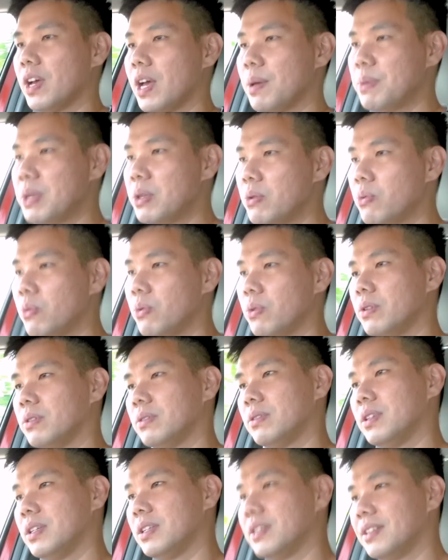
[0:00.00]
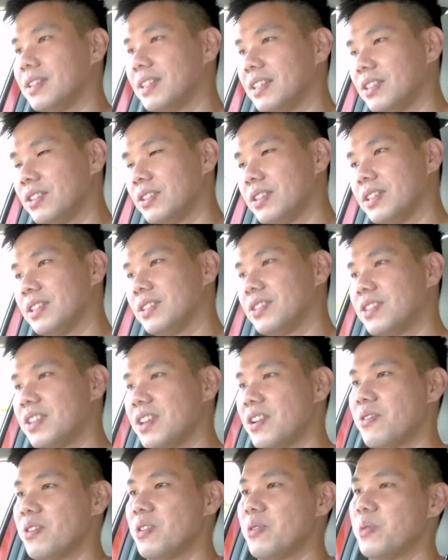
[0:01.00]
I mean, the
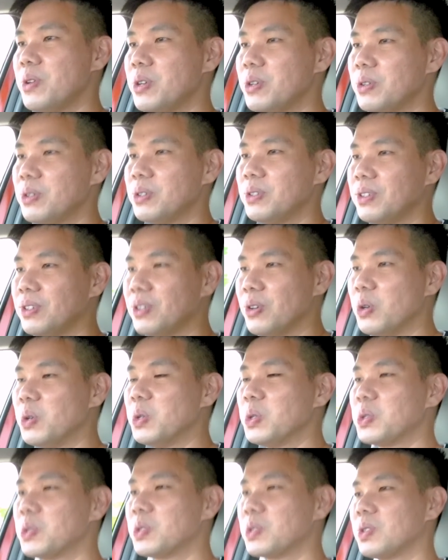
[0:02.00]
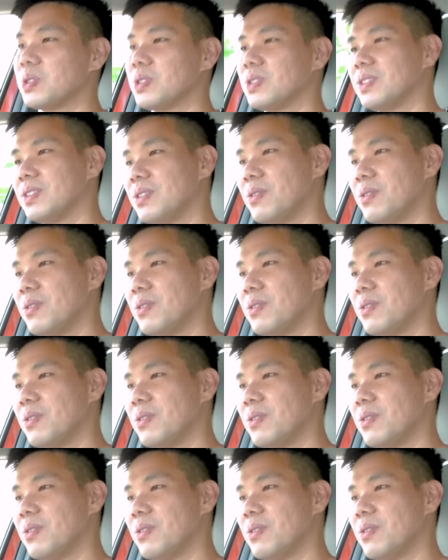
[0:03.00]
steering wheel goes